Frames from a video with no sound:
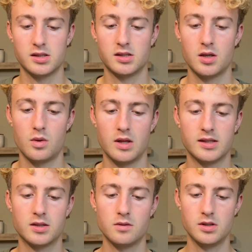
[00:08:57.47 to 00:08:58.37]
So
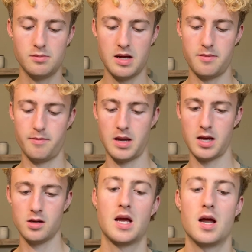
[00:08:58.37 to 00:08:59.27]
let's go to my
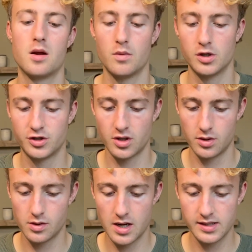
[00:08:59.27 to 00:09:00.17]
mail and I want to show
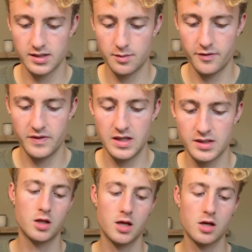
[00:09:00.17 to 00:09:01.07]
you guys some of
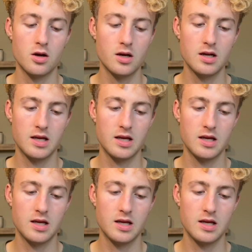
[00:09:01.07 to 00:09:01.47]
these. Click on an